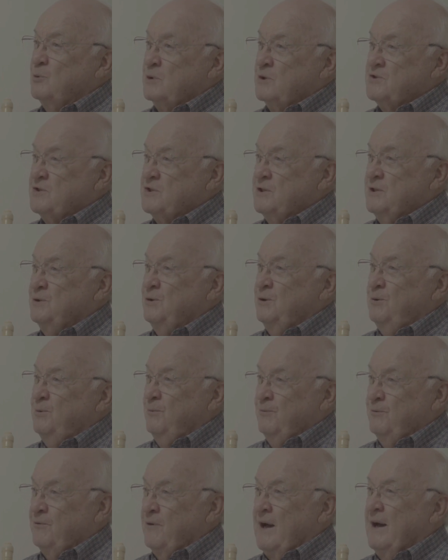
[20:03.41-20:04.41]
will still
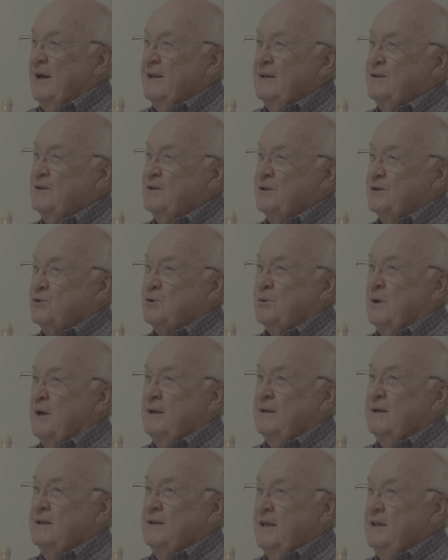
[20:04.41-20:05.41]
fight to
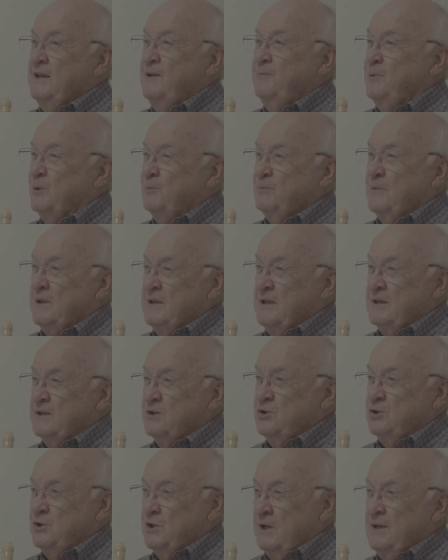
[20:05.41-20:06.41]
try to keep them
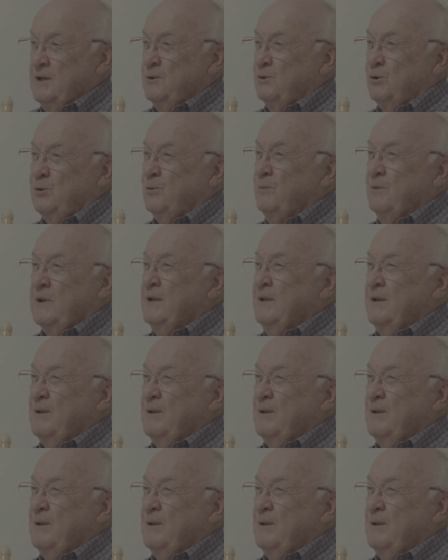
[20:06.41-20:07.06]
in jail